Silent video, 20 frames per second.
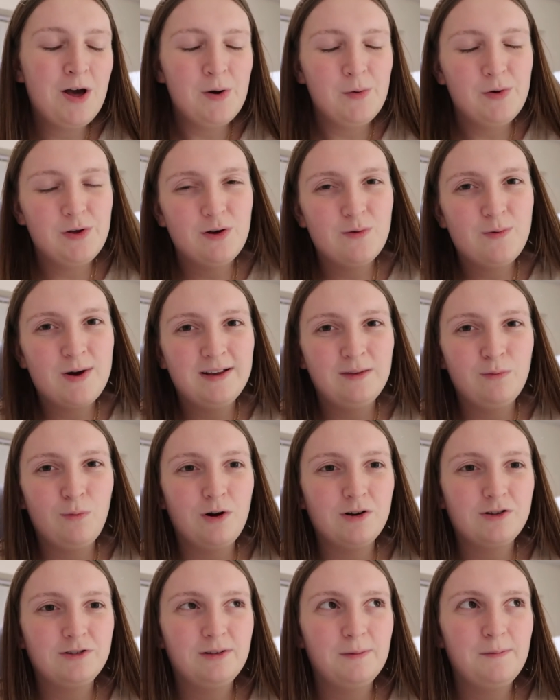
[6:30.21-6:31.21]
We always
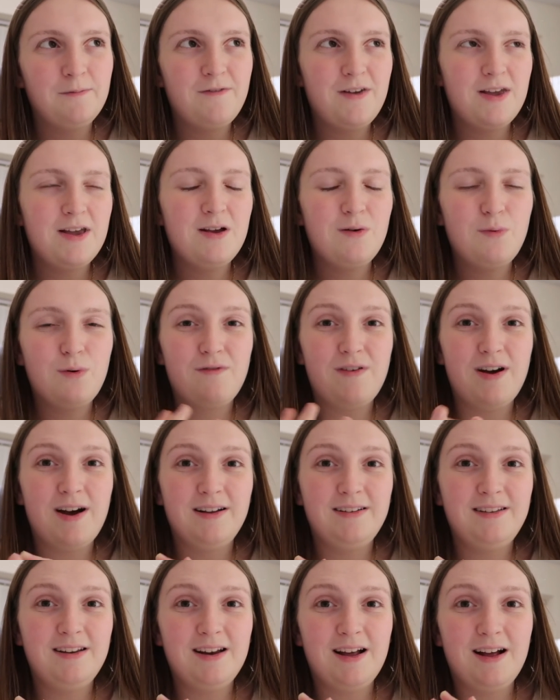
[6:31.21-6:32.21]
watch something with
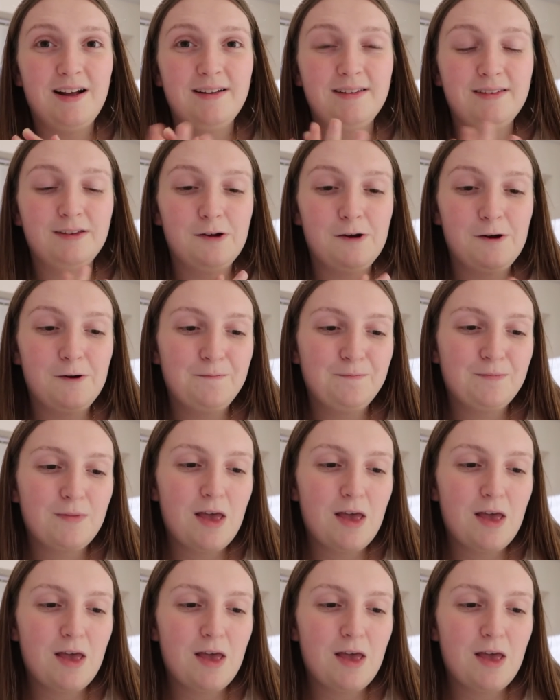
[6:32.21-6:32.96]
our dinner, so